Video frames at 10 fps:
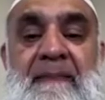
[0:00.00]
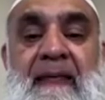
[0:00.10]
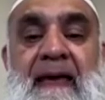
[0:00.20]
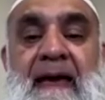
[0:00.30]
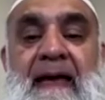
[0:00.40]

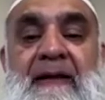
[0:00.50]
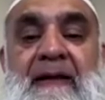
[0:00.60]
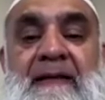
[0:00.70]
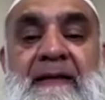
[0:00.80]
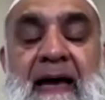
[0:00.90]
And
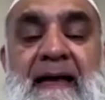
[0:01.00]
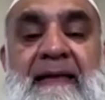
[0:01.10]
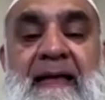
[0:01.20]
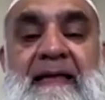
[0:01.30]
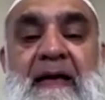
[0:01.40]
the night
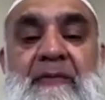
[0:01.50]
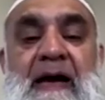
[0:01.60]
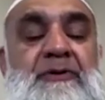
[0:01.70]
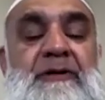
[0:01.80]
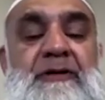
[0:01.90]
that they were
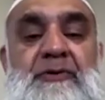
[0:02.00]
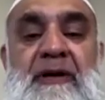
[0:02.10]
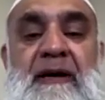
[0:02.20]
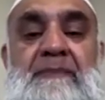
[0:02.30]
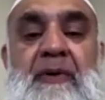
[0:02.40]
actually
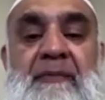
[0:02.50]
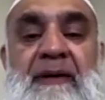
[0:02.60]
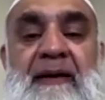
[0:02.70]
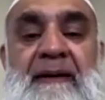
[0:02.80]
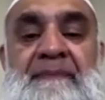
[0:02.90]
doing a bombing